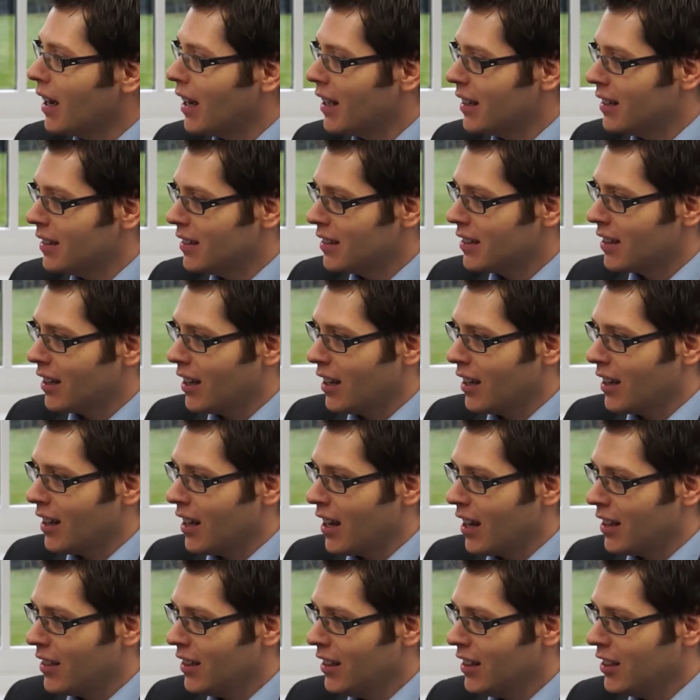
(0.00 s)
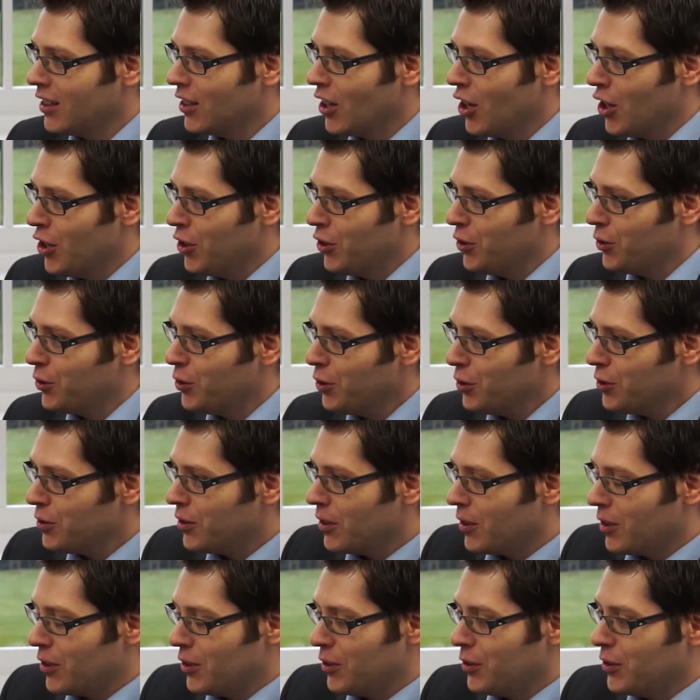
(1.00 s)
and uh, I think you
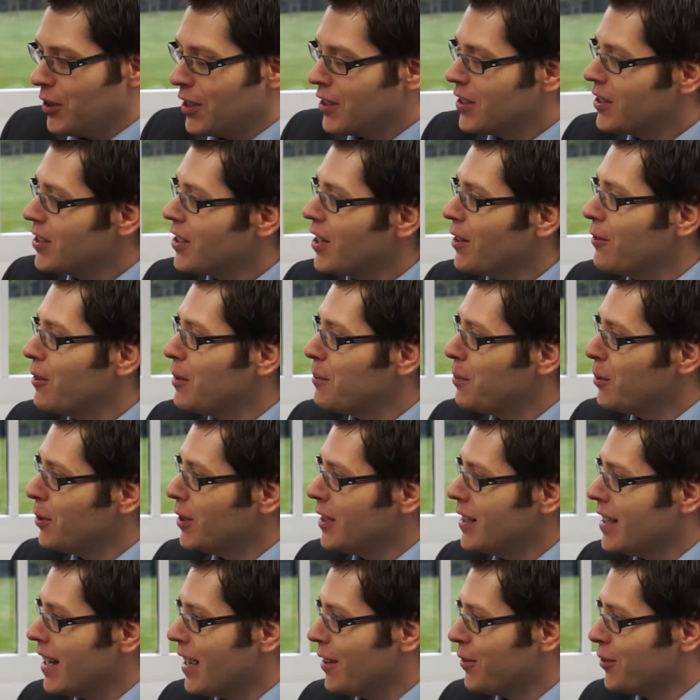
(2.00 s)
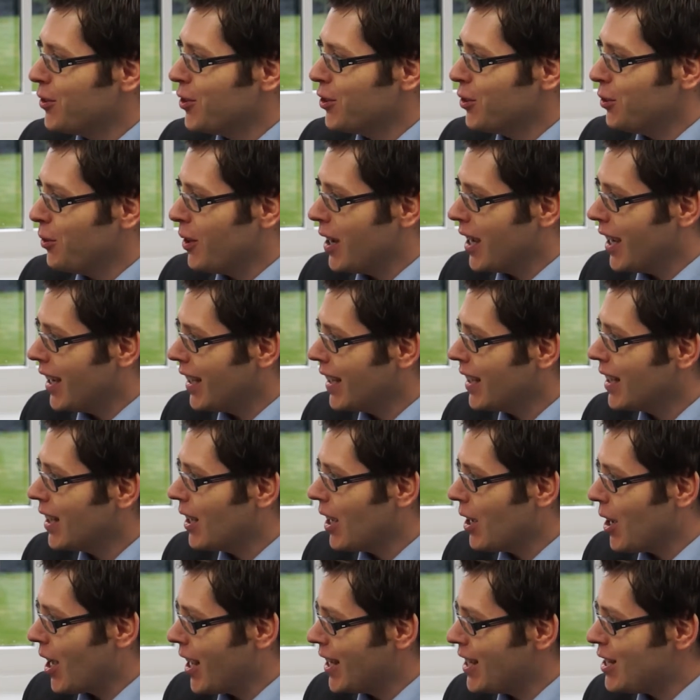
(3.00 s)
couldn't necessarily put it down to
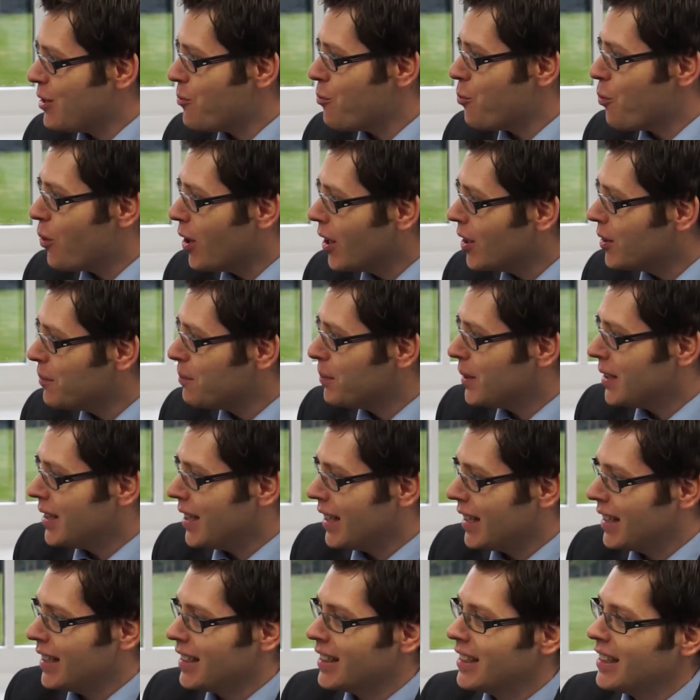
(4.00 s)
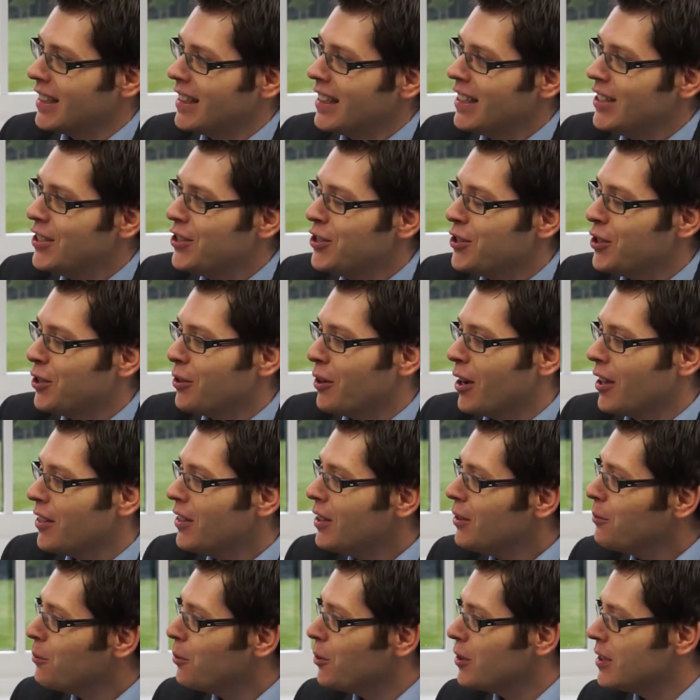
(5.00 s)
any one particular issue. I
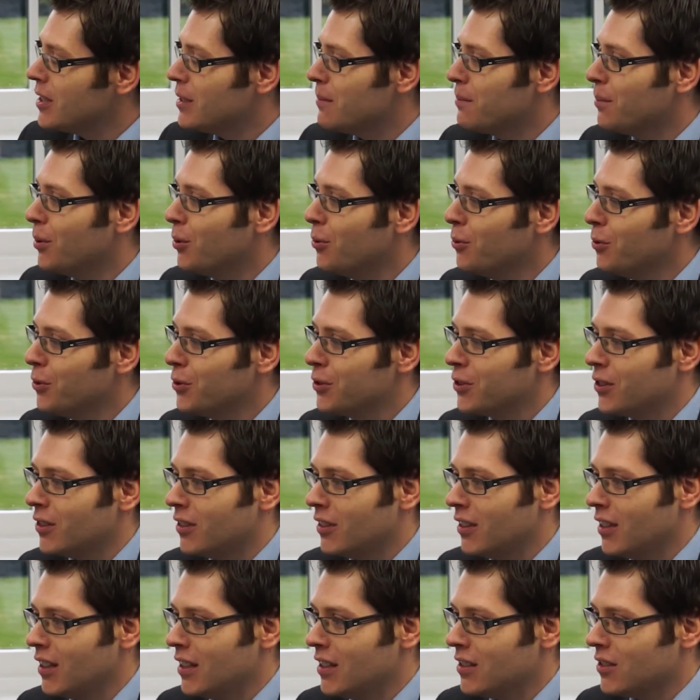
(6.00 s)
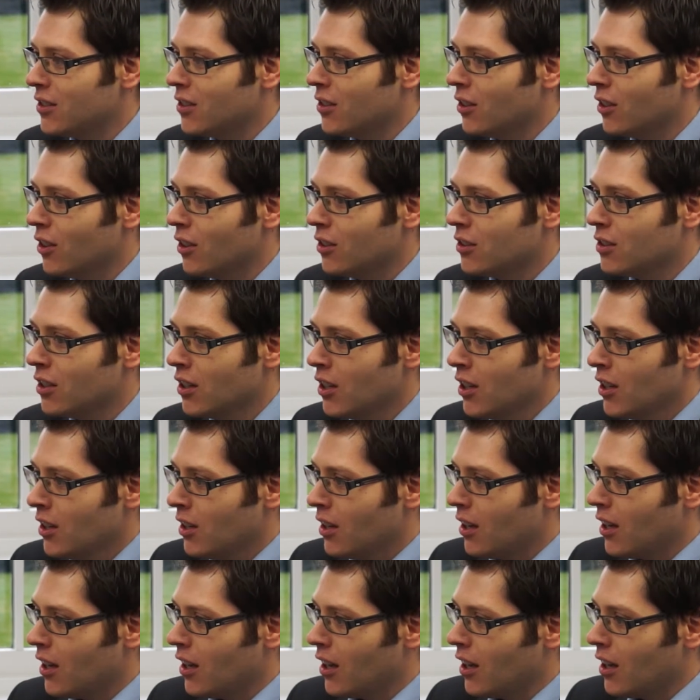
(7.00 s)
think what is important is that
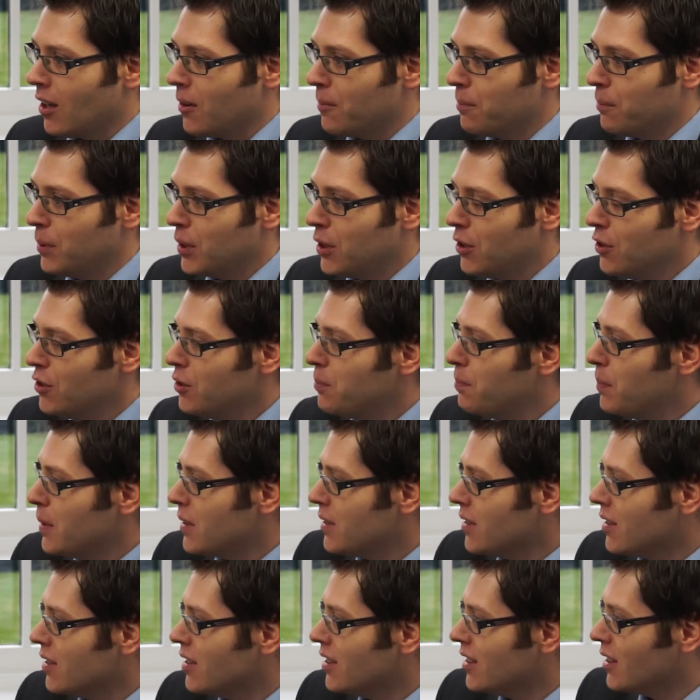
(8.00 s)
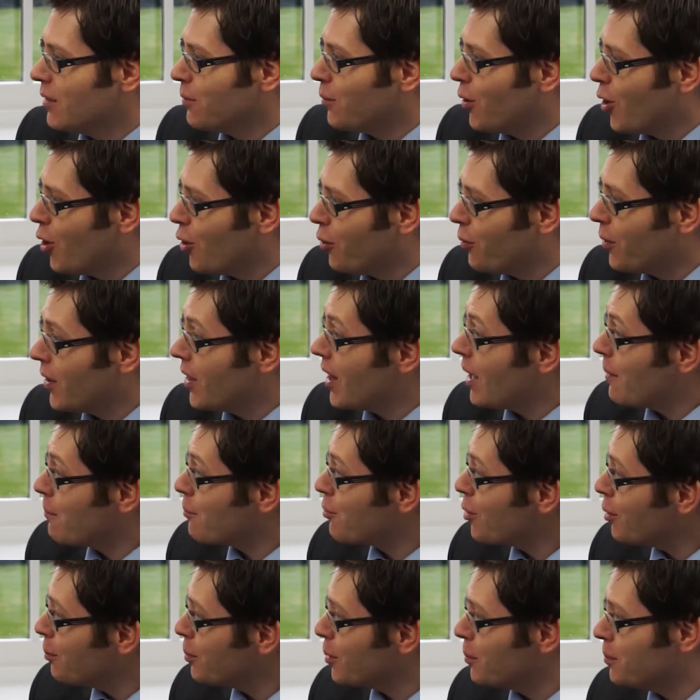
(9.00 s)
um, because businesses evolve and their
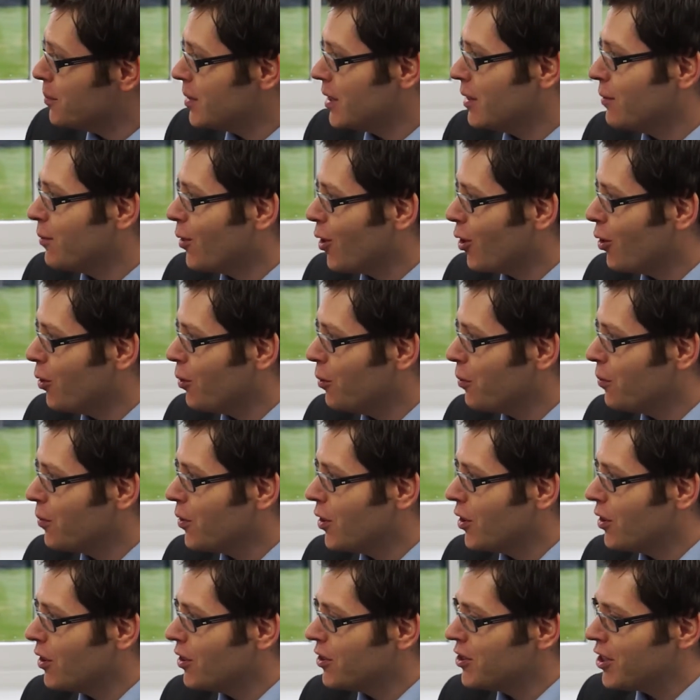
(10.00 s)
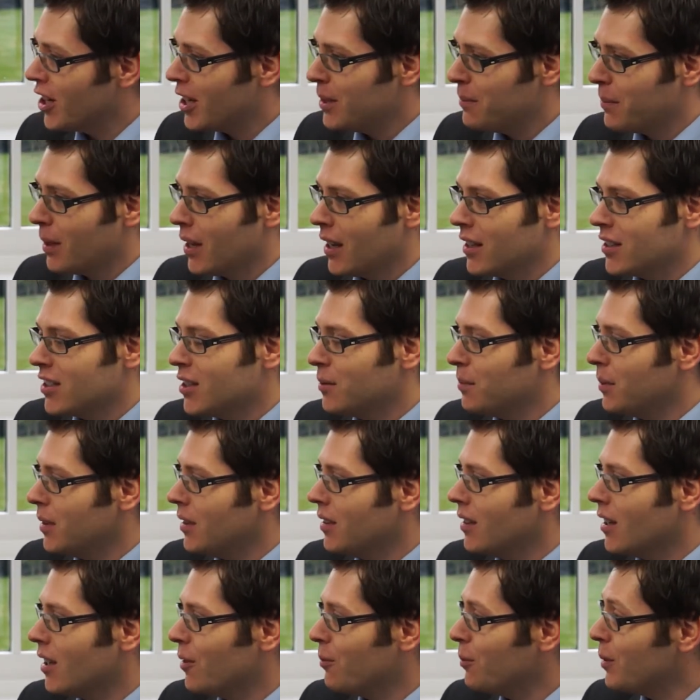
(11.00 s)
problems evolve, that the chamber has to
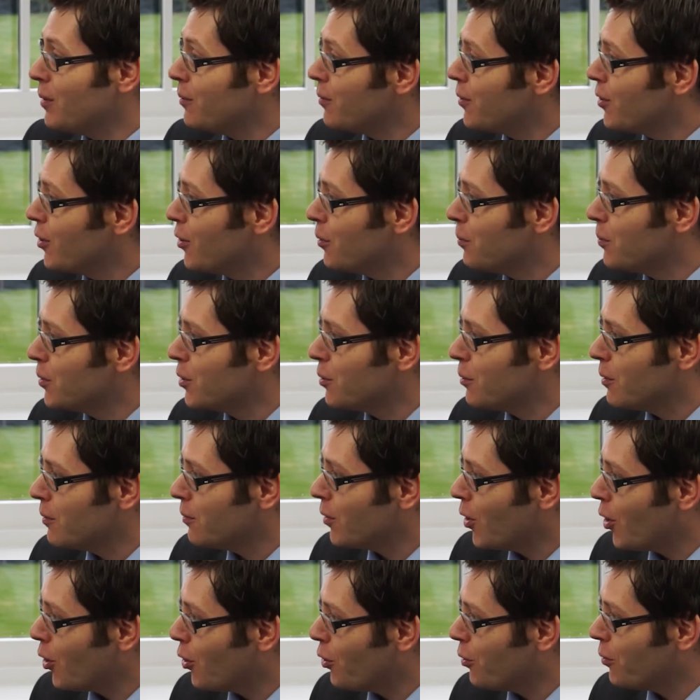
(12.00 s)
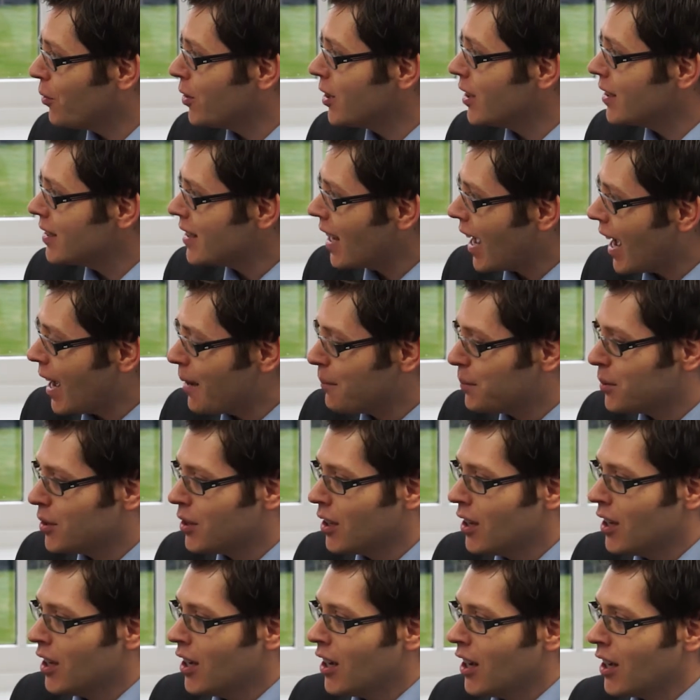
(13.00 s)
be there with them to evolve and adapt
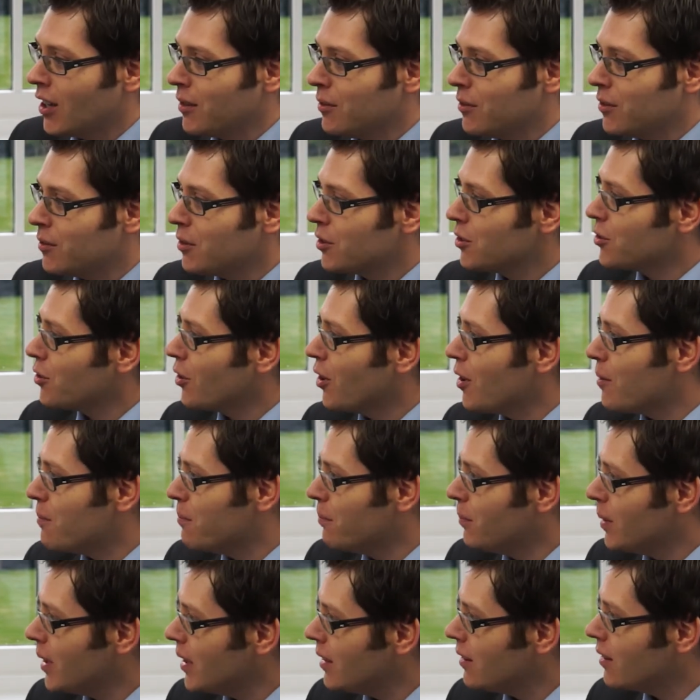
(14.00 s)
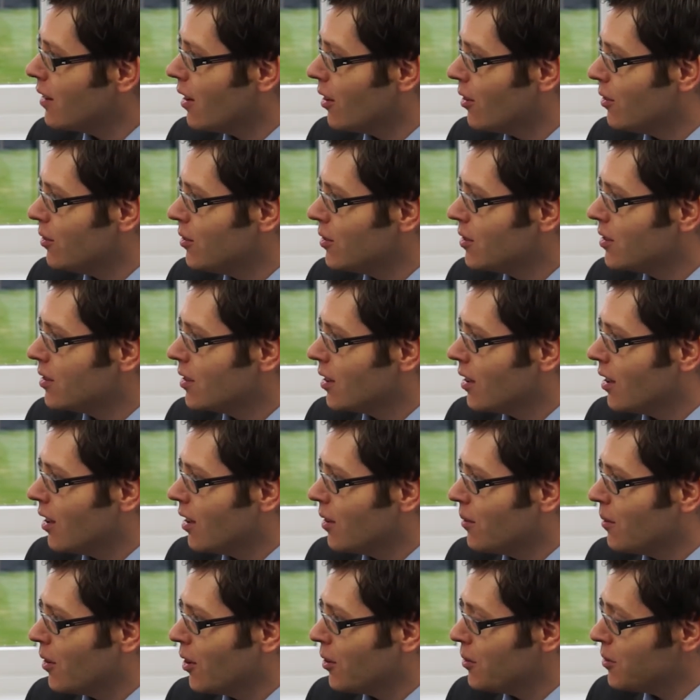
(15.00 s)
and try and meet those
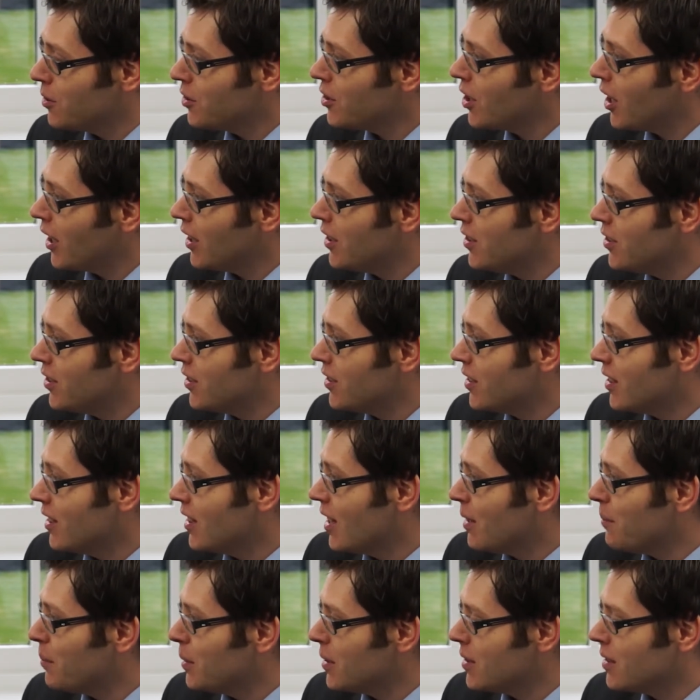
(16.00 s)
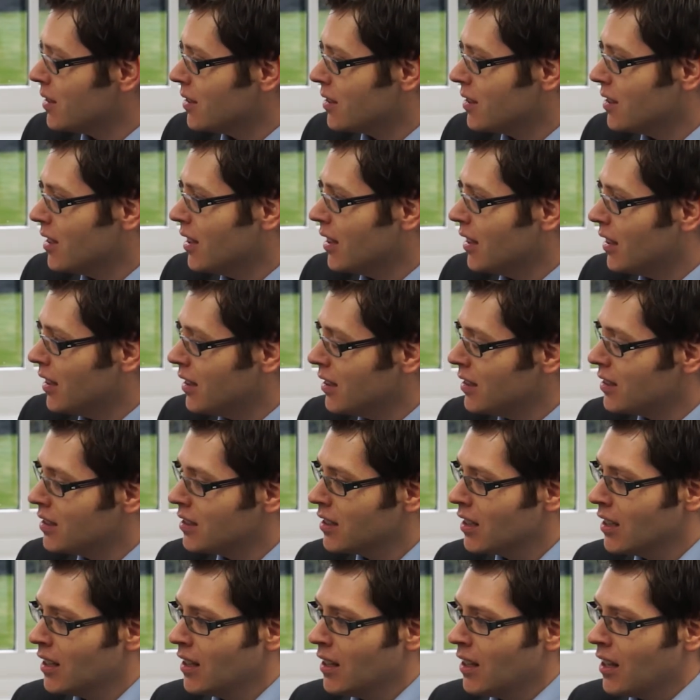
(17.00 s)
uh, those changes in their business needs.